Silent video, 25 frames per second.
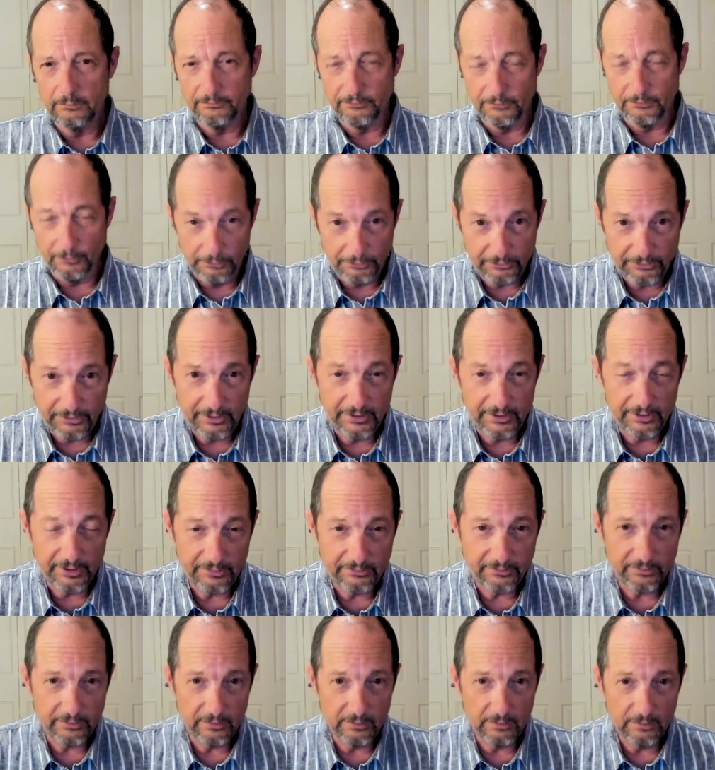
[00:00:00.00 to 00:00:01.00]
first
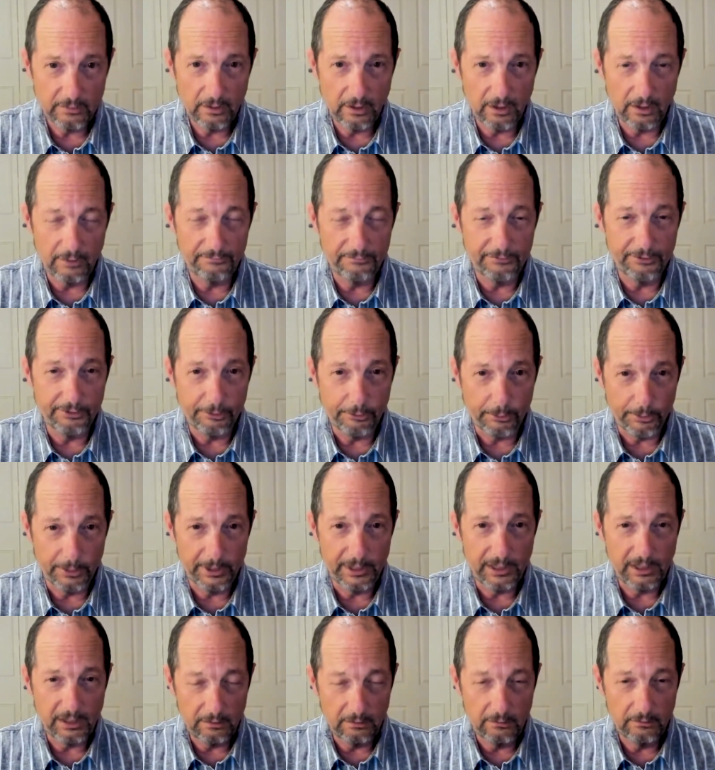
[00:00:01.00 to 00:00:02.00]
edition of the
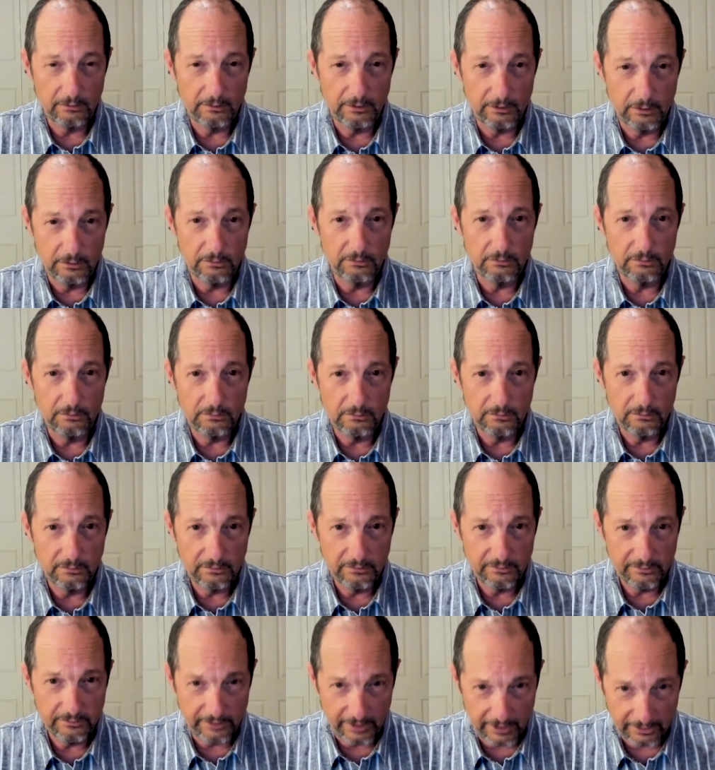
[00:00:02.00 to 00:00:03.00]
Greek New
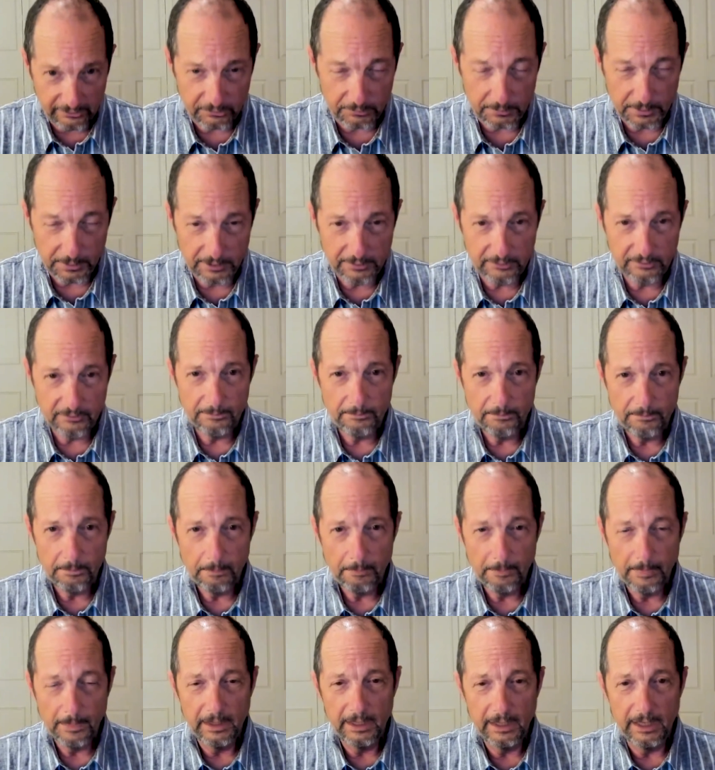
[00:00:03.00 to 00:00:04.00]
Testament
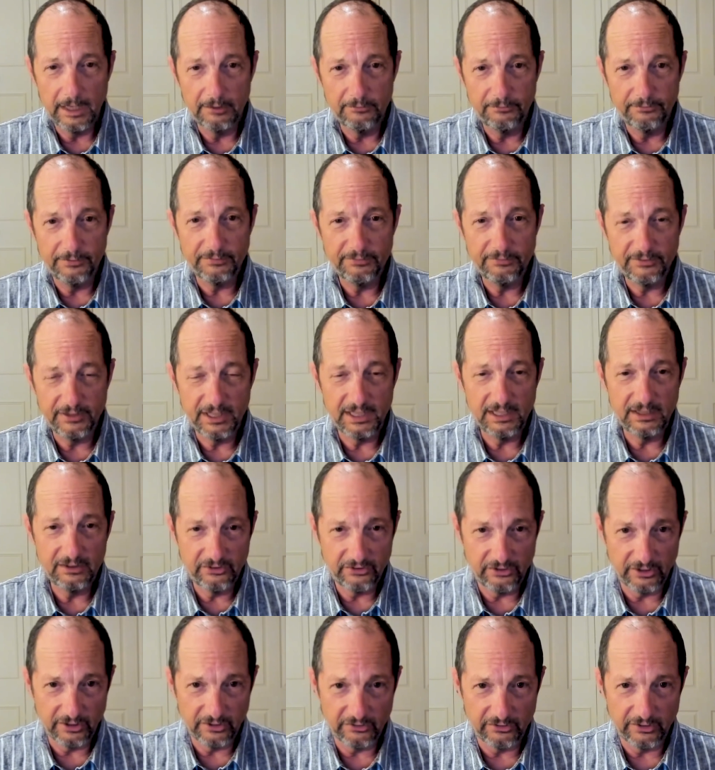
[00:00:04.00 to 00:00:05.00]
in
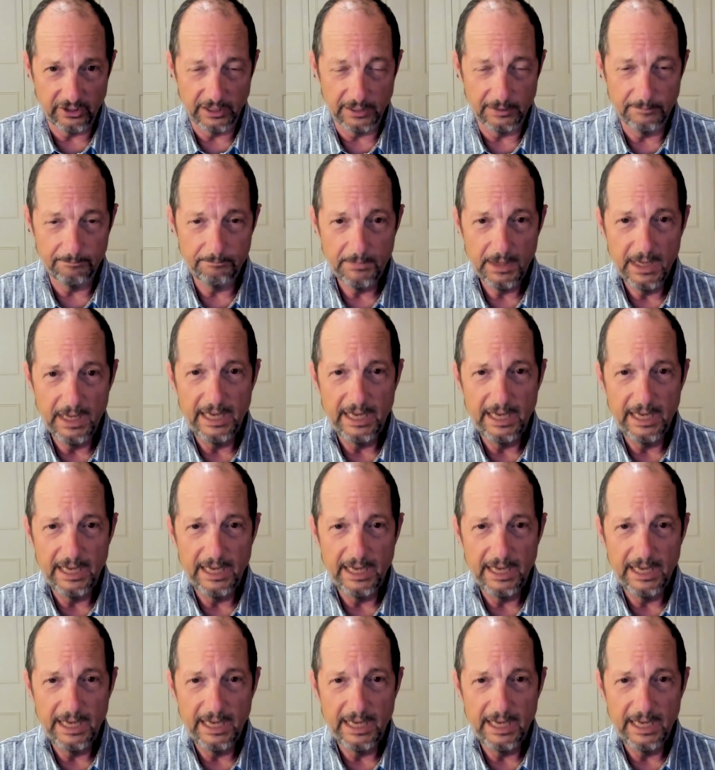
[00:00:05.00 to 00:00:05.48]
1516.